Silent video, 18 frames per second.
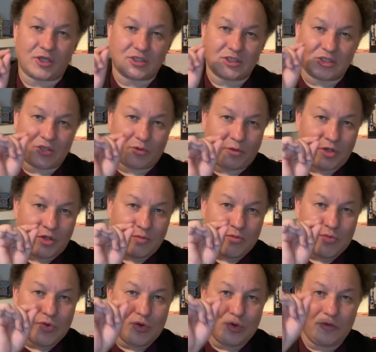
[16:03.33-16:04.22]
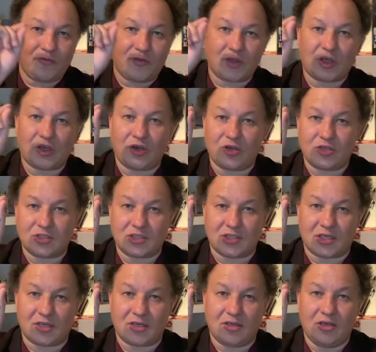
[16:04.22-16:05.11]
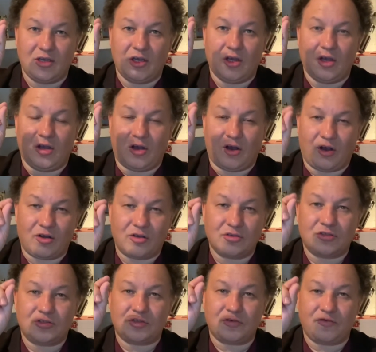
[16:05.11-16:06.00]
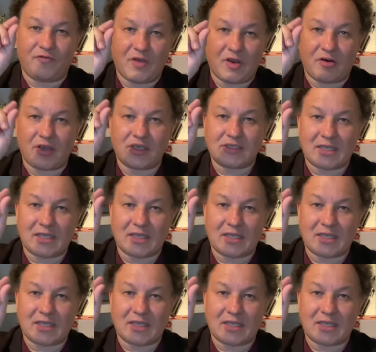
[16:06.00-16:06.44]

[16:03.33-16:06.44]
And so when you move the cursor onto various